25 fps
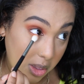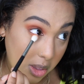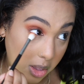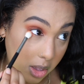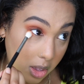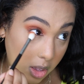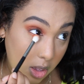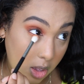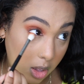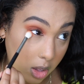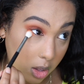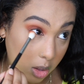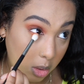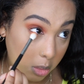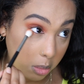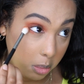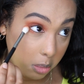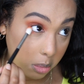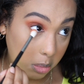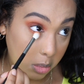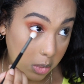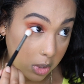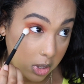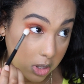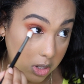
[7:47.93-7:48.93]

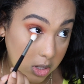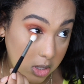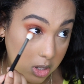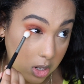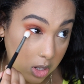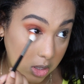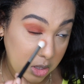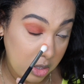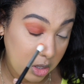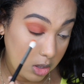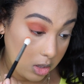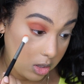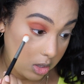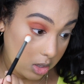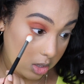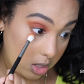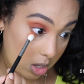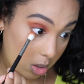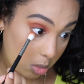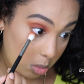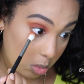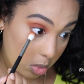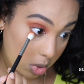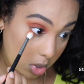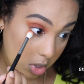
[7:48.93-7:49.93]
but I just like to use the
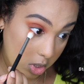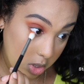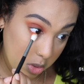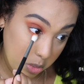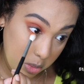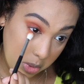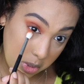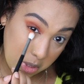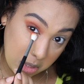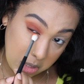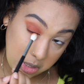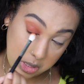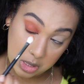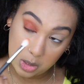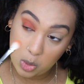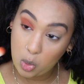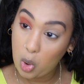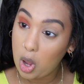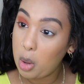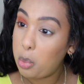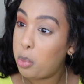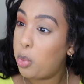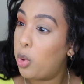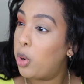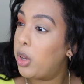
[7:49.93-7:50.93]
same brush because it's
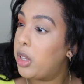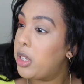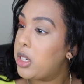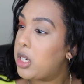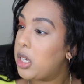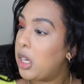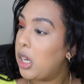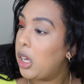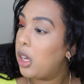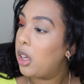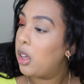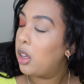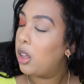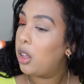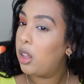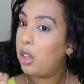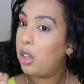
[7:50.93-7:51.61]
quite pointy.